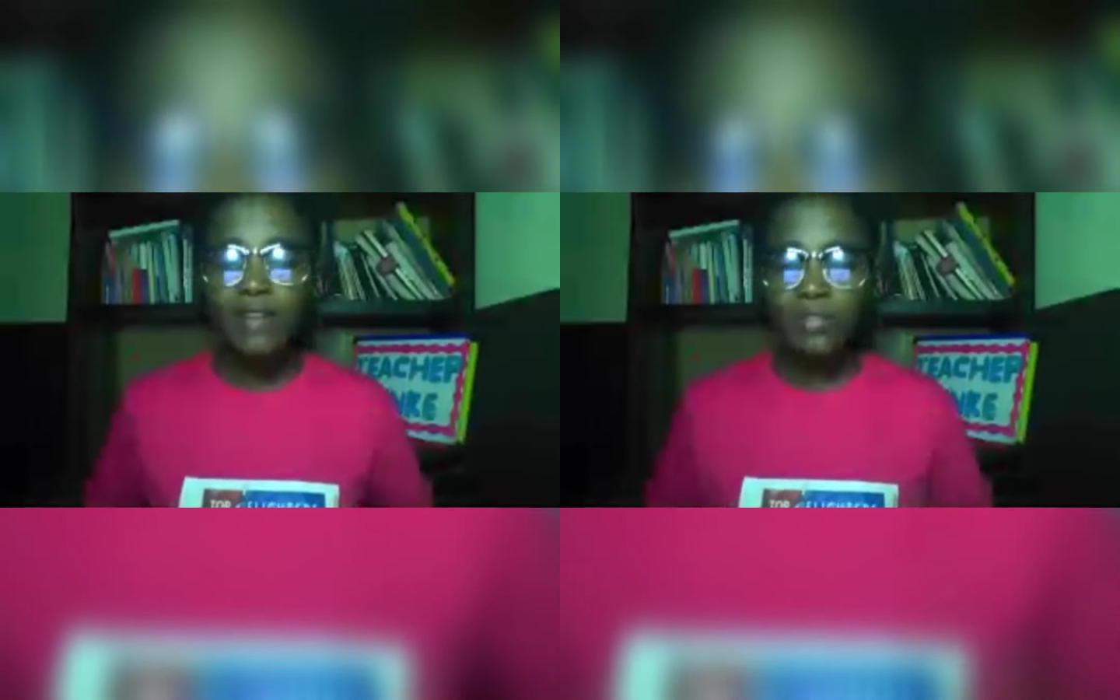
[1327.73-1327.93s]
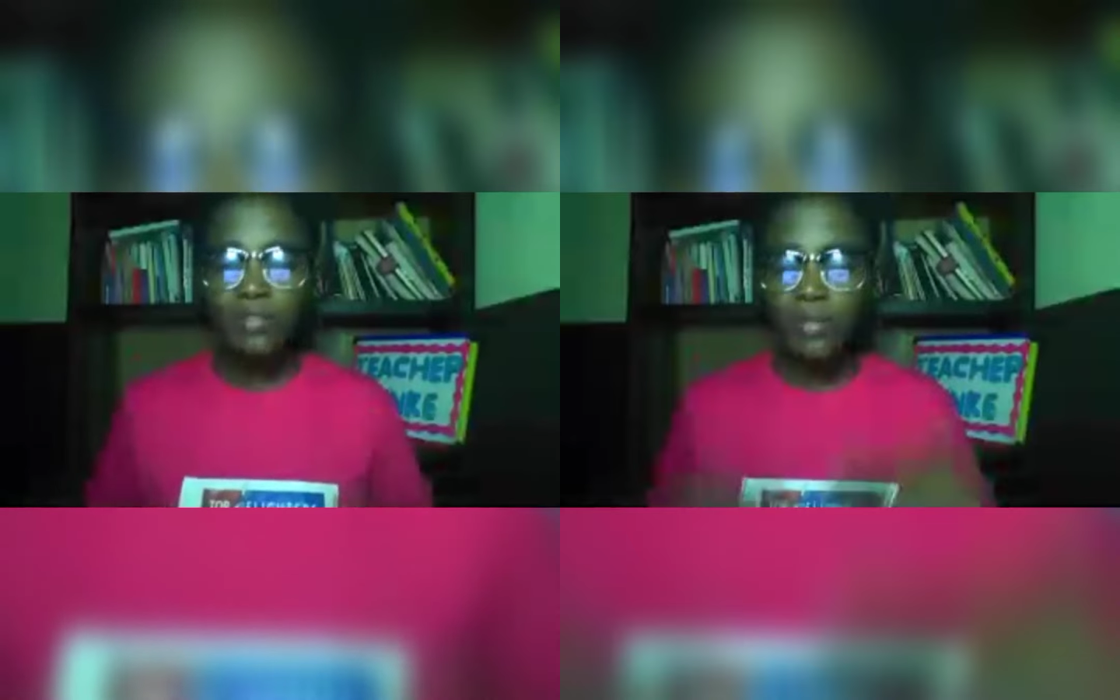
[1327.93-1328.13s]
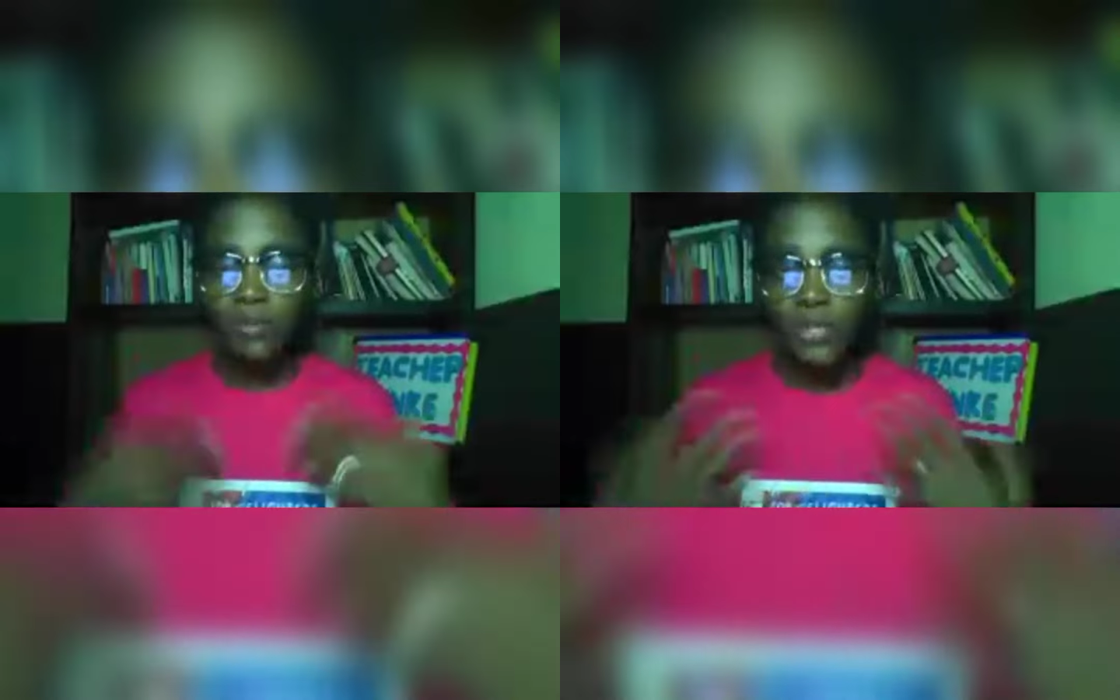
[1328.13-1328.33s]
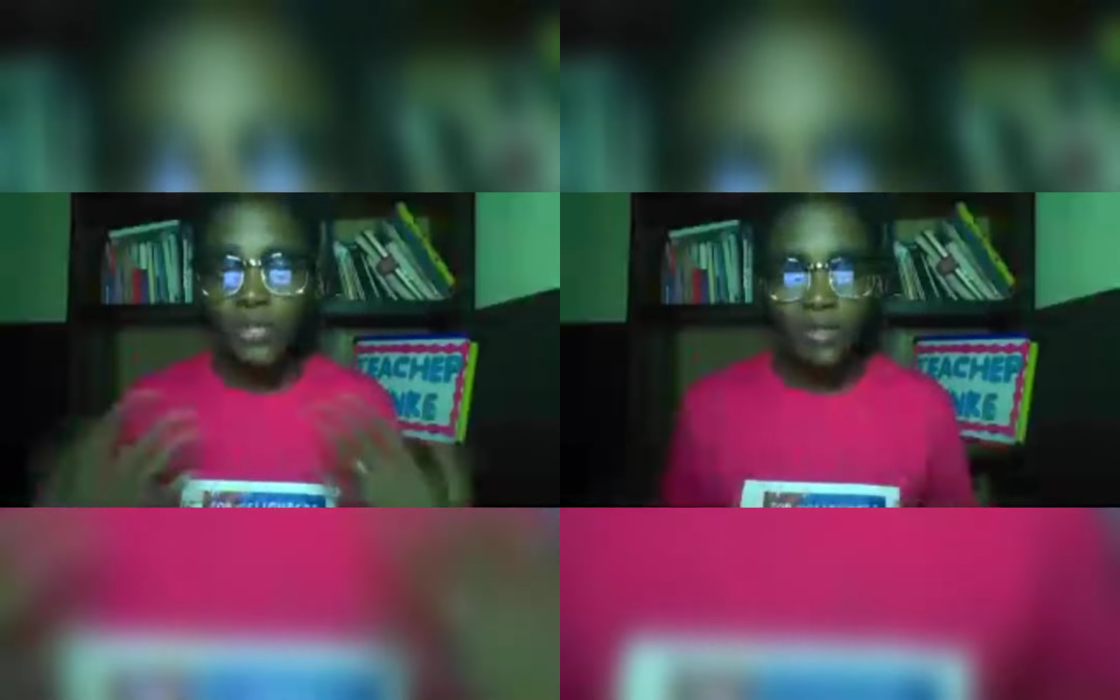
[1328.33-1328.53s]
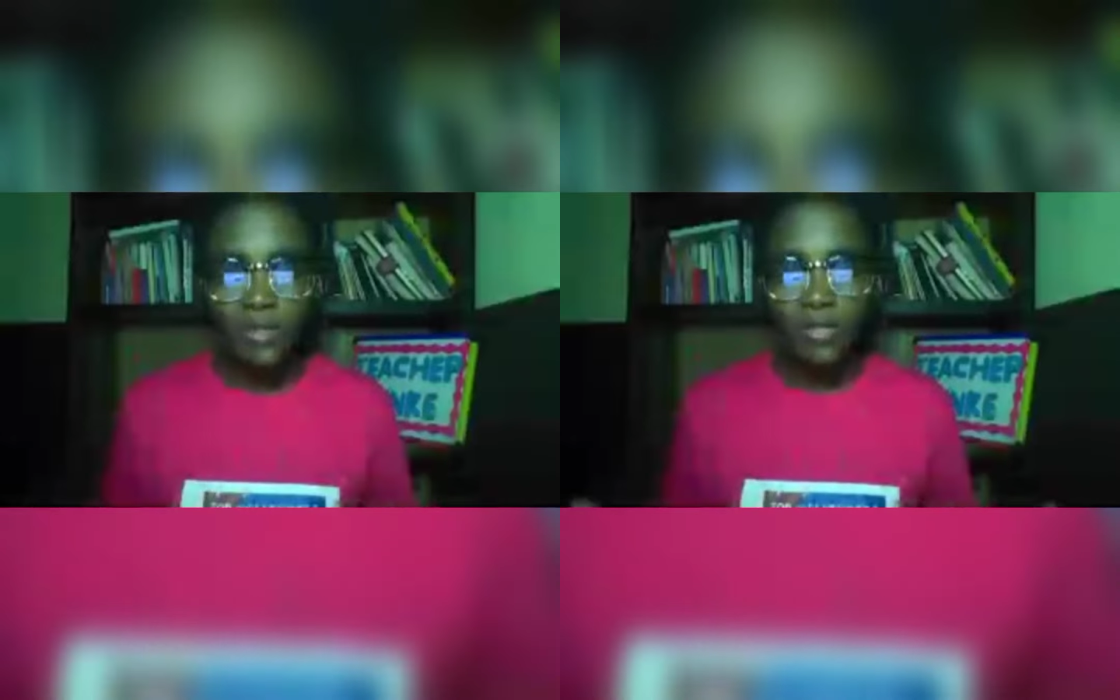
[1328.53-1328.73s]
some
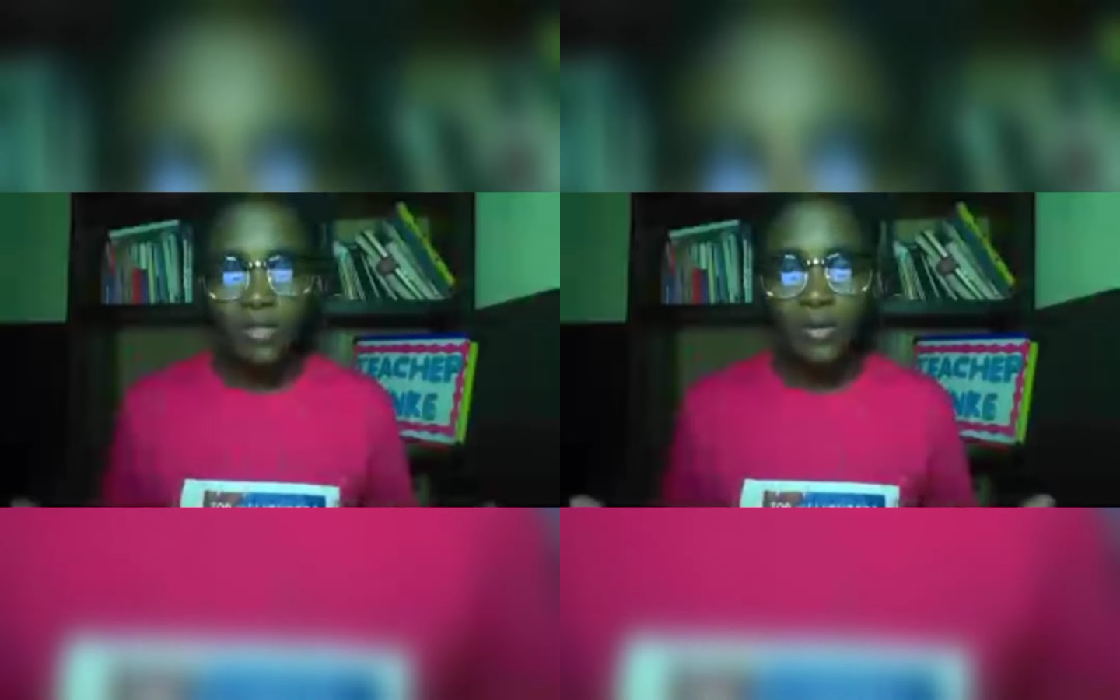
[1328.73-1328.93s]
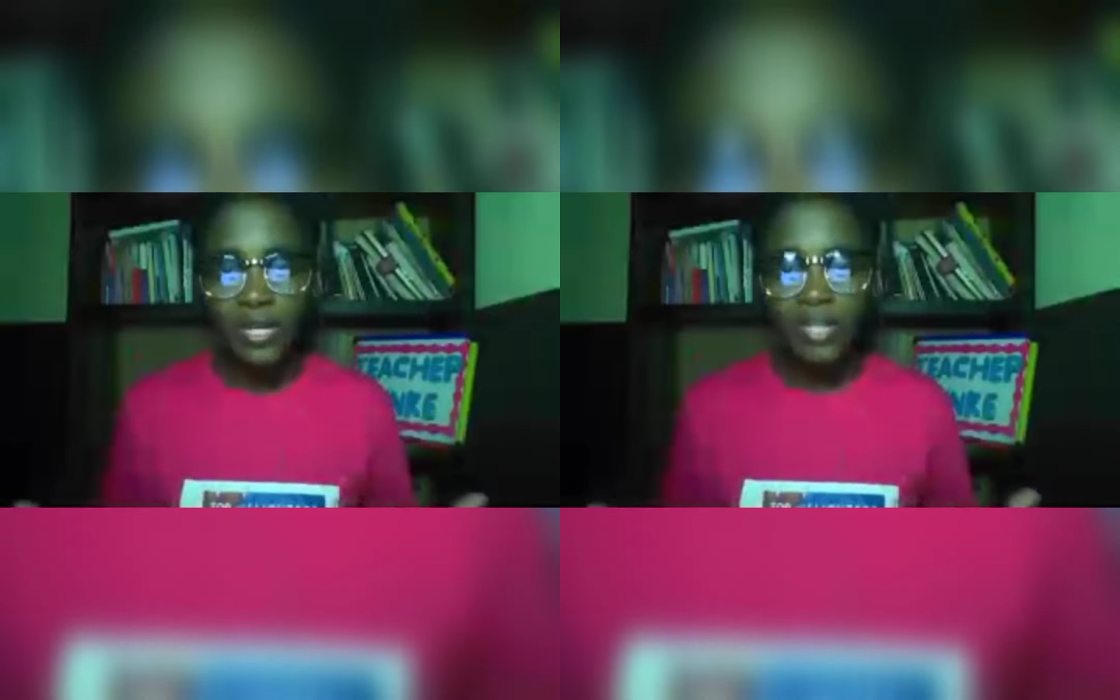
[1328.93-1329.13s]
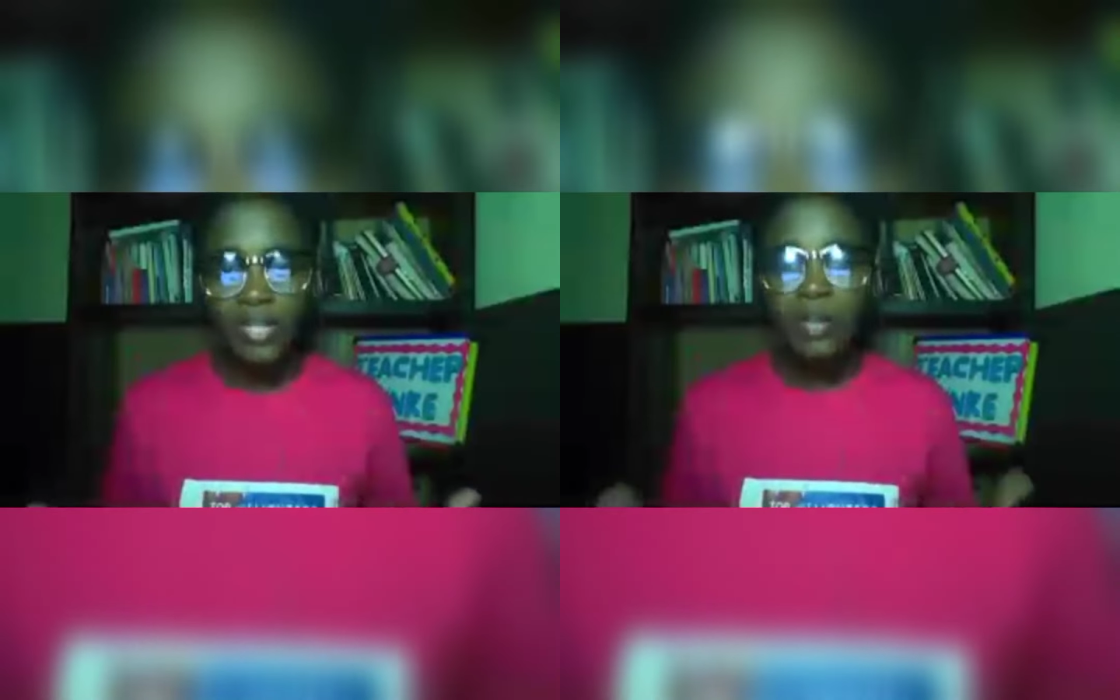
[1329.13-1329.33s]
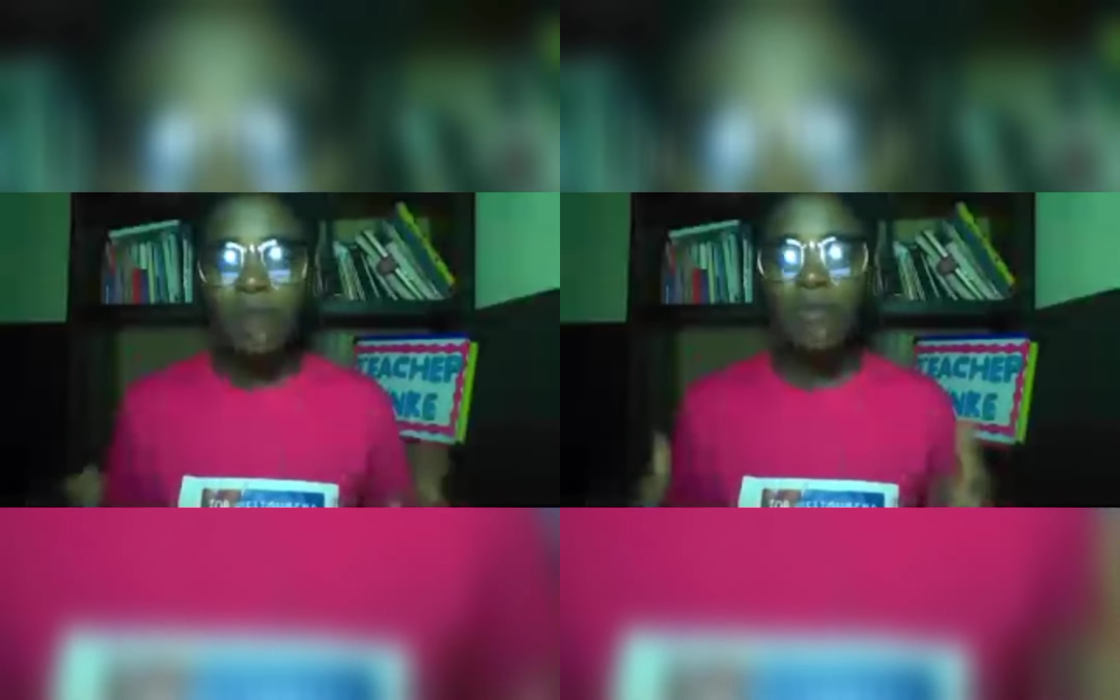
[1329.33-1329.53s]
emotions, okay,